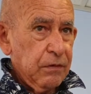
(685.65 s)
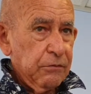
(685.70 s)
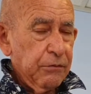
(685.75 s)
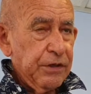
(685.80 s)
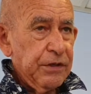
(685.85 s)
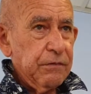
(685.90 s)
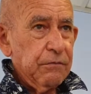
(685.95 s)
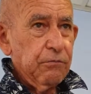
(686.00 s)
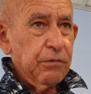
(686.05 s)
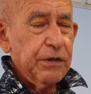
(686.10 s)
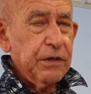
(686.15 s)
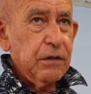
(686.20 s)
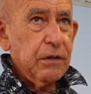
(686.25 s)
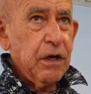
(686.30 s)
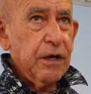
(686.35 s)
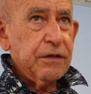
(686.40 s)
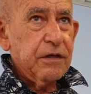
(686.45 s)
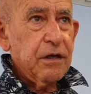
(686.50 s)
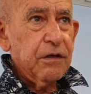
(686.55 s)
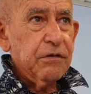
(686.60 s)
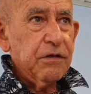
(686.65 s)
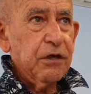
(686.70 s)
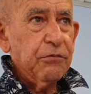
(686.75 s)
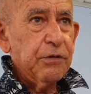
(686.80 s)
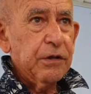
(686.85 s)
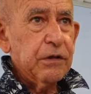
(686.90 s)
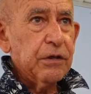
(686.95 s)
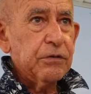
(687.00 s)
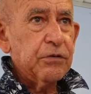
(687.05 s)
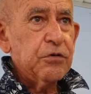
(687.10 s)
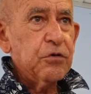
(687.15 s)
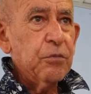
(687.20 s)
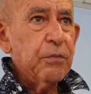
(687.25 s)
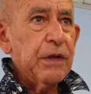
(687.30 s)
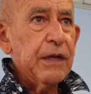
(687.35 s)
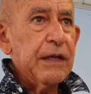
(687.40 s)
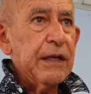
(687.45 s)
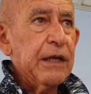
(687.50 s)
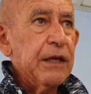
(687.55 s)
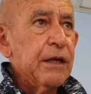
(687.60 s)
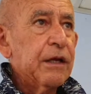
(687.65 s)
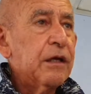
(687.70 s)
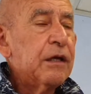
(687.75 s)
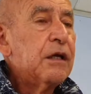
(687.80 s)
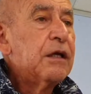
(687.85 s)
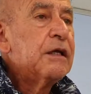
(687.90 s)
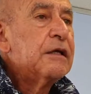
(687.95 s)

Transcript: I don't think we've got too many here.